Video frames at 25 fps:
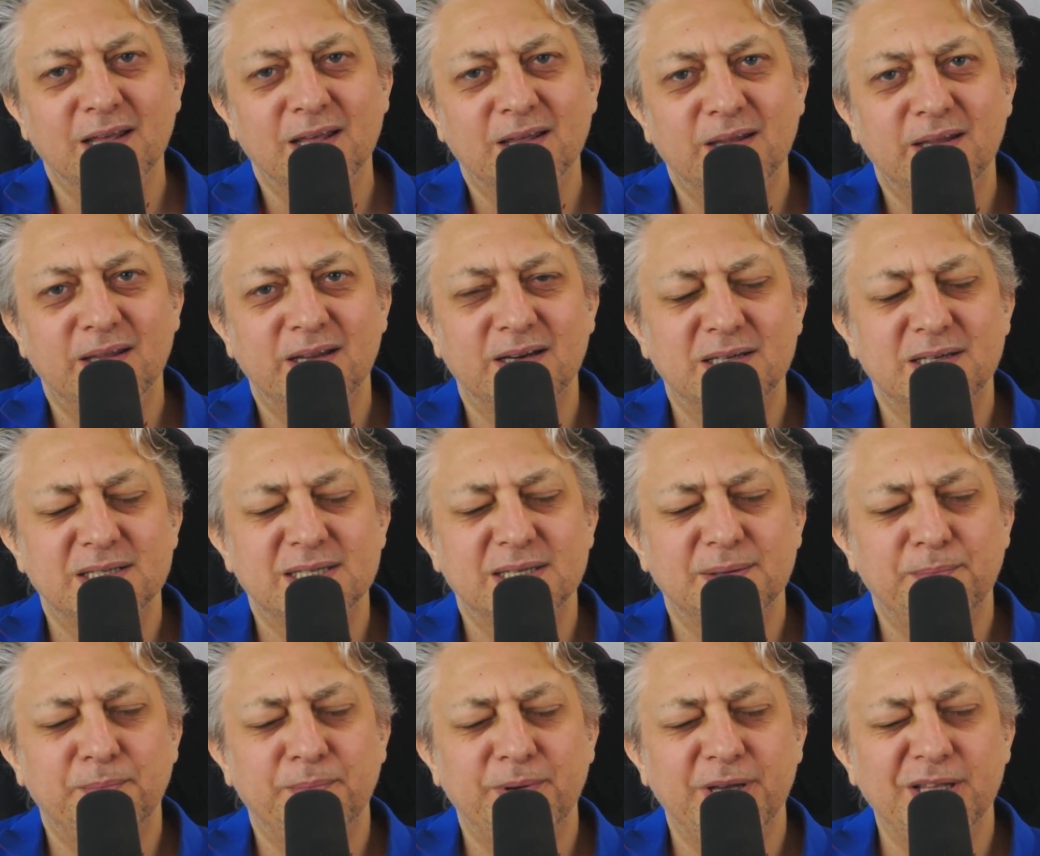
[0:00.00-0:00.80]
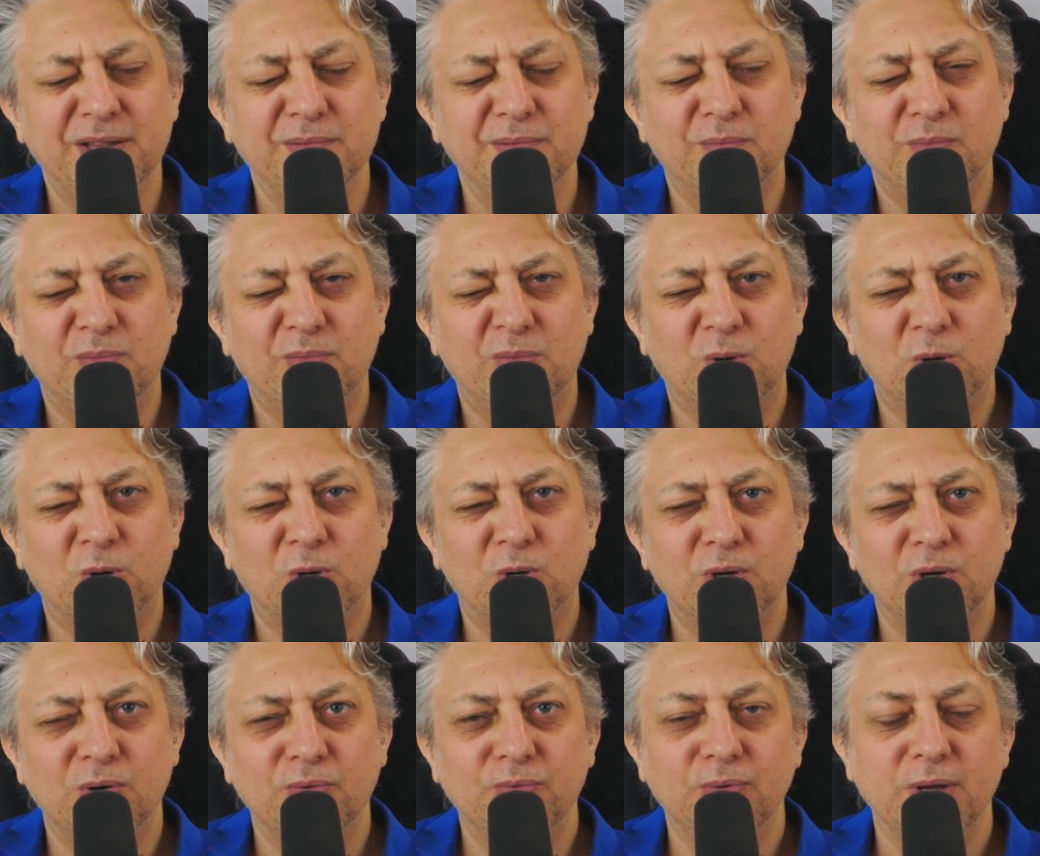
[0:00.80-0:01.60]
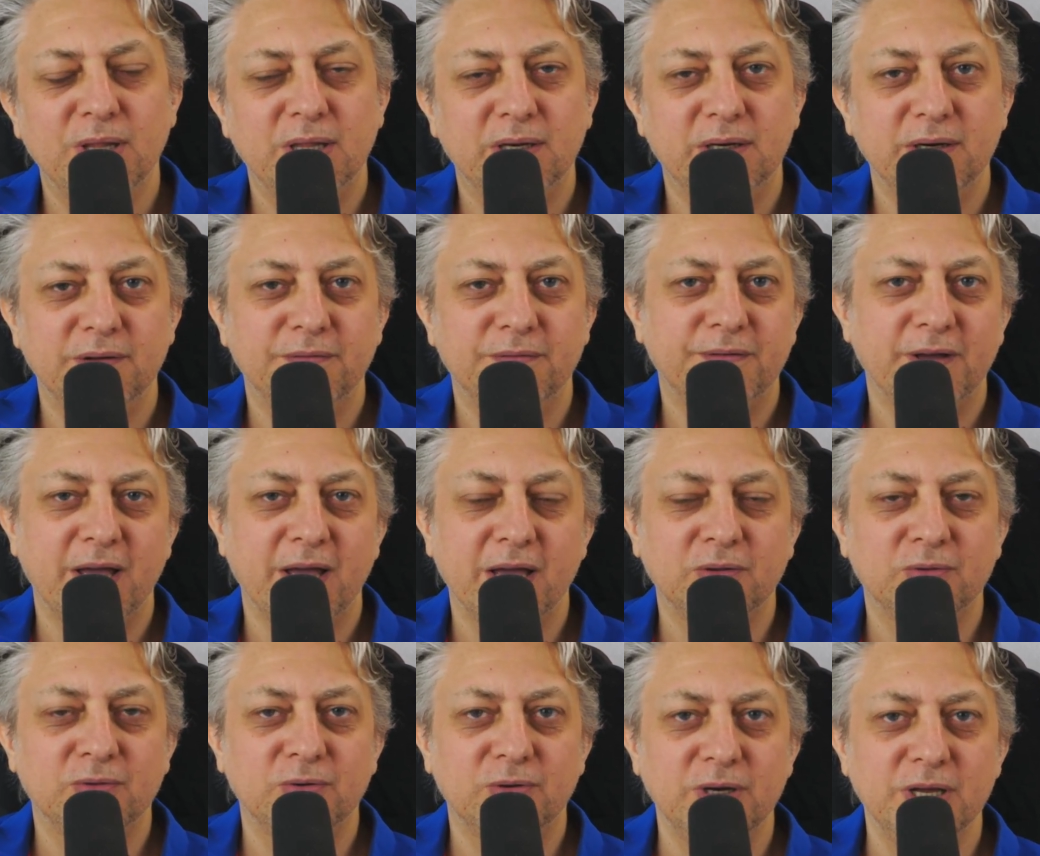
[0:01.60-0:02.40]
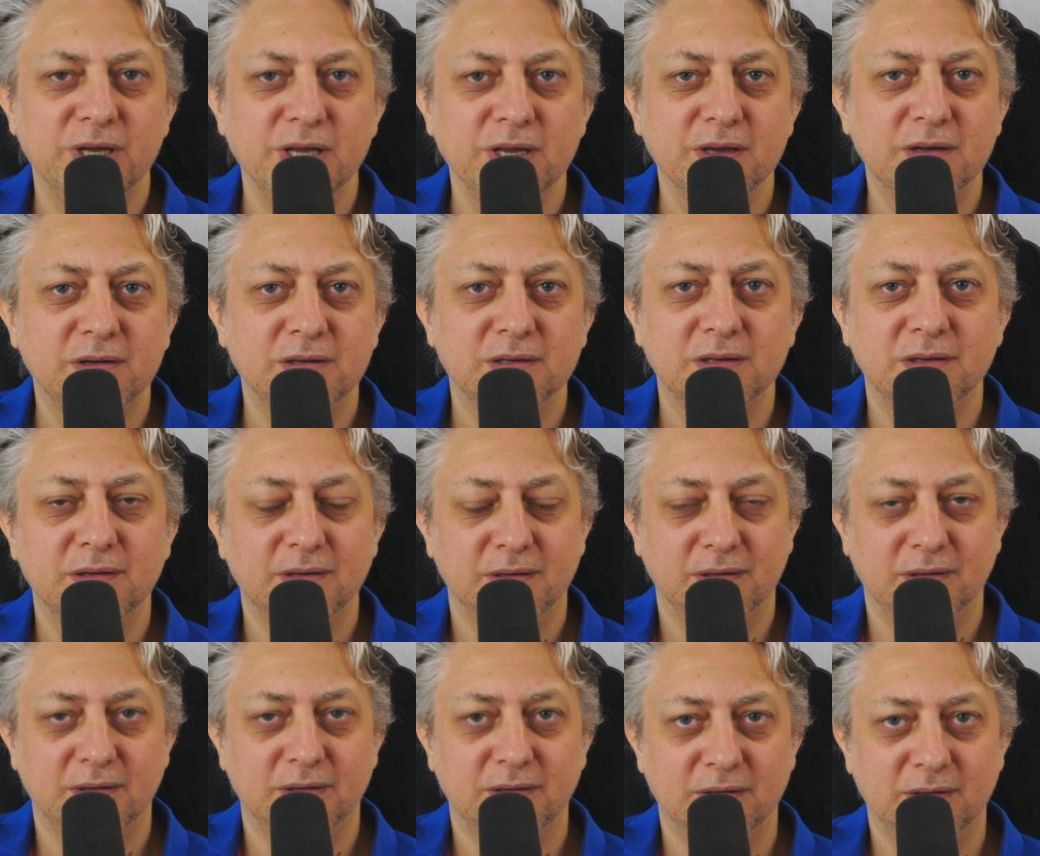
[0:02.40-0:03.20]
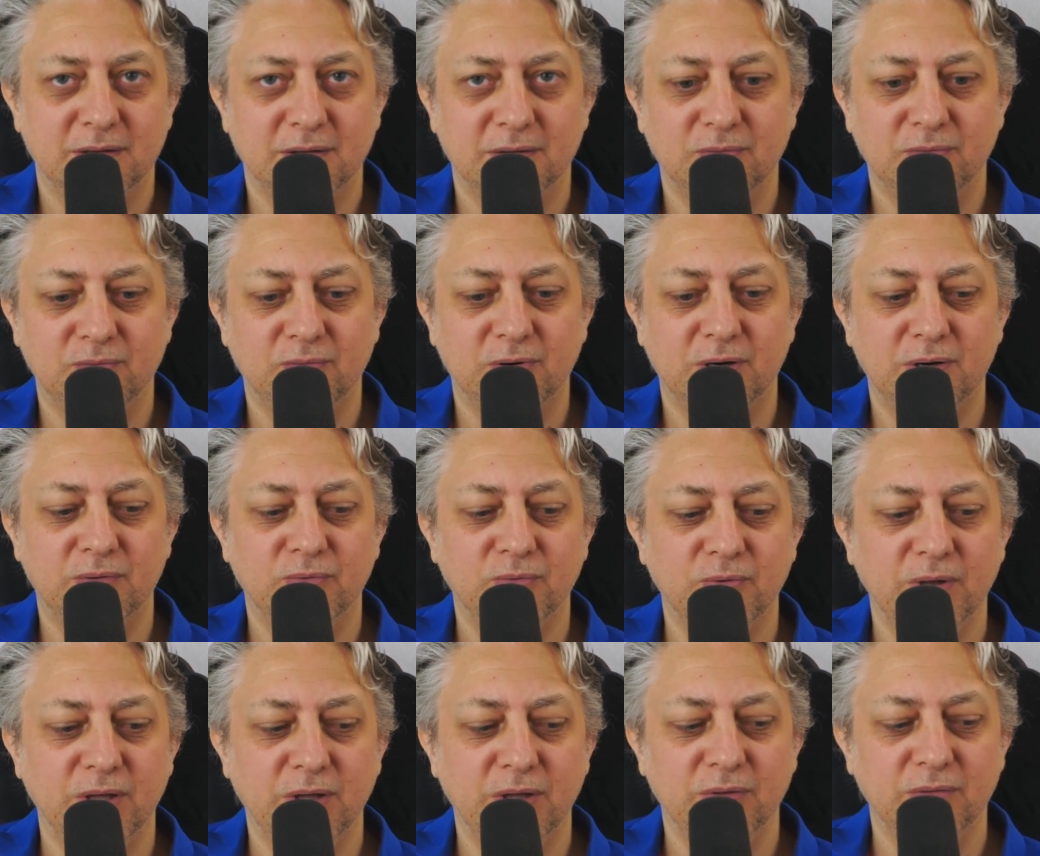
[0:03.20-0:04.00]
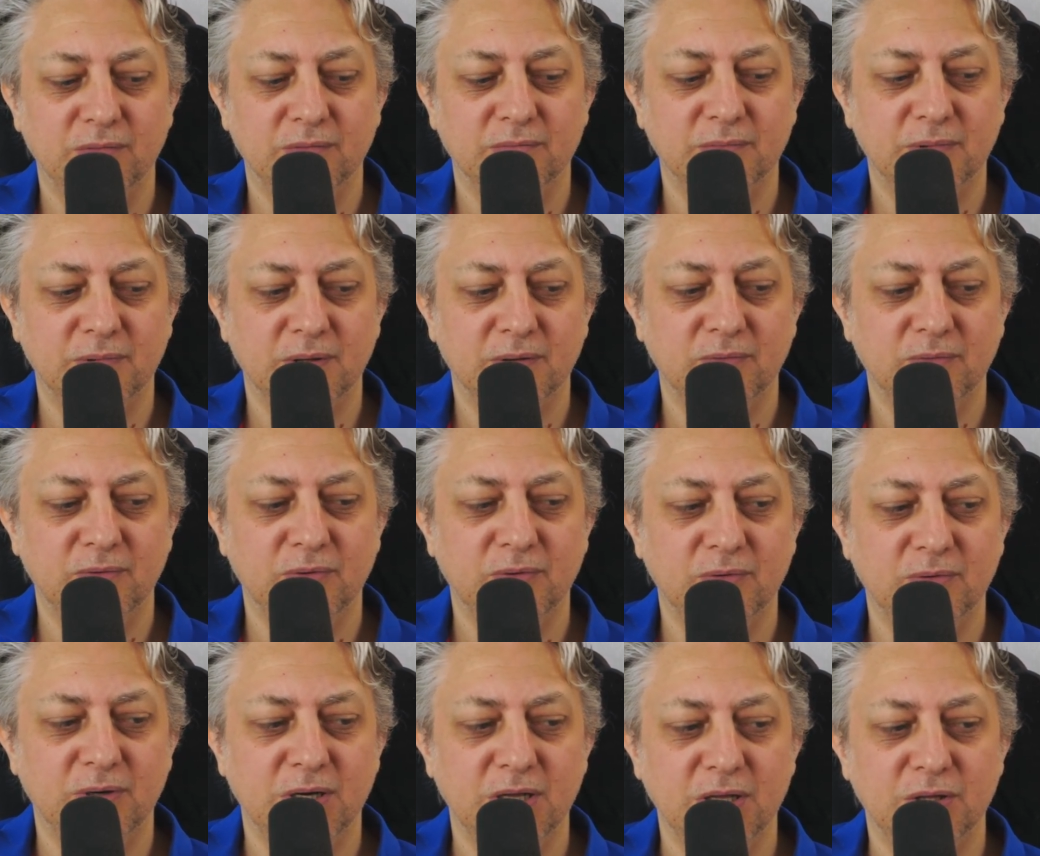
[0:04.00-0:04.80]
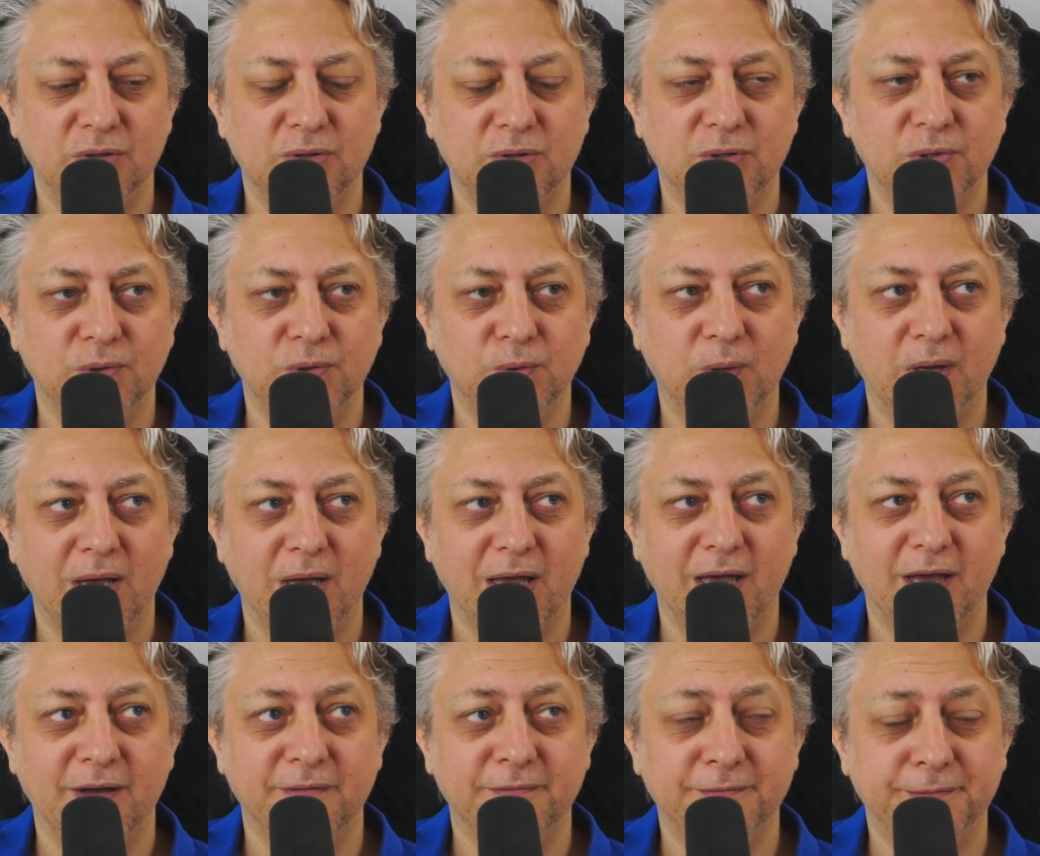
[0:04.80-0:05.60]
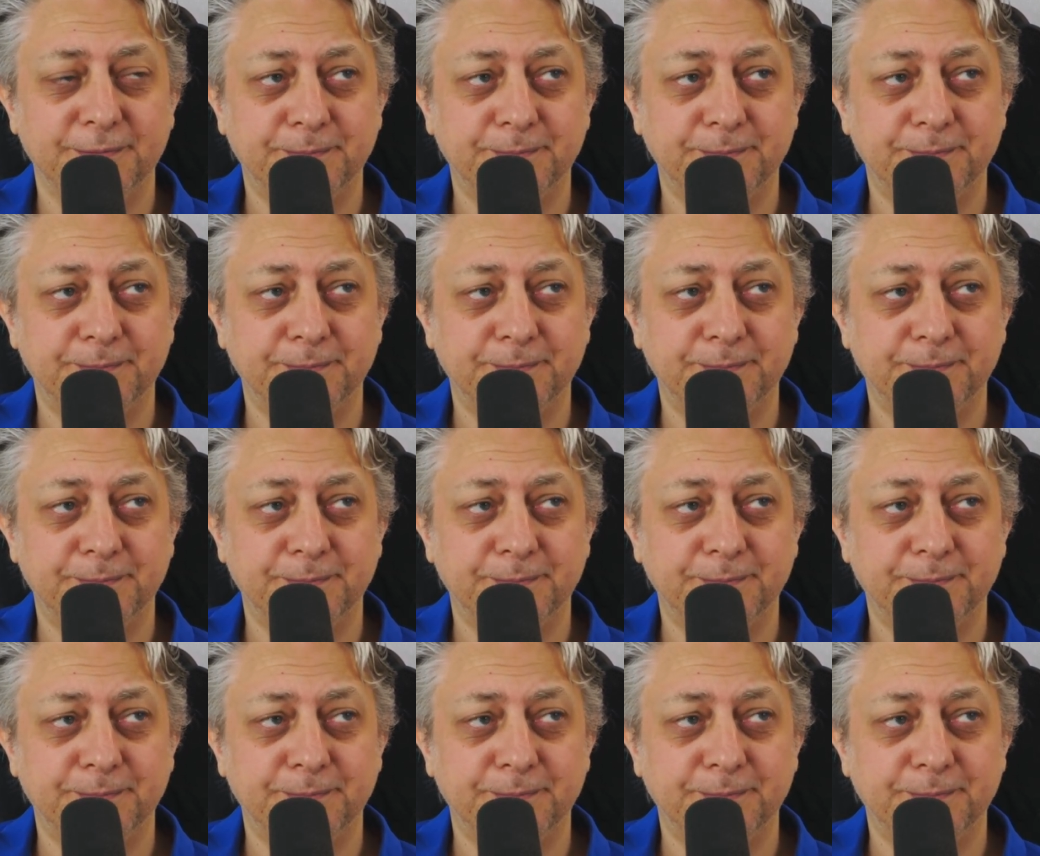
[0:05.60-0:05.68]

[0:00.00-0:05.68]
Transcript: There's a bit more with refactoring, where you need to have